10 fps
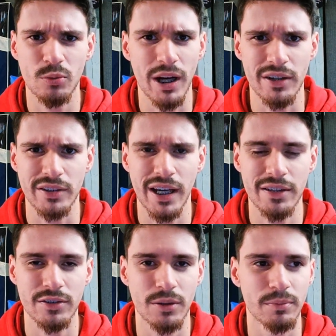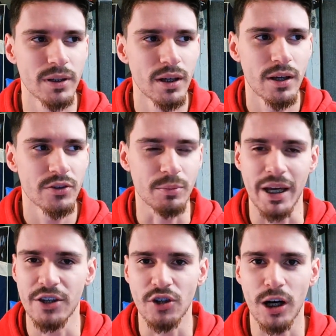Why? Because they had some
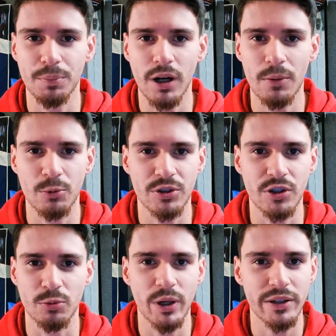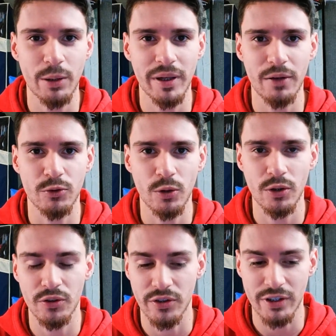HR problems, which is weird that we have 2 of
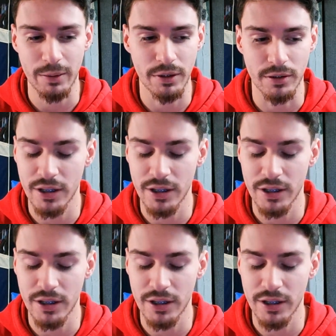those in the same year.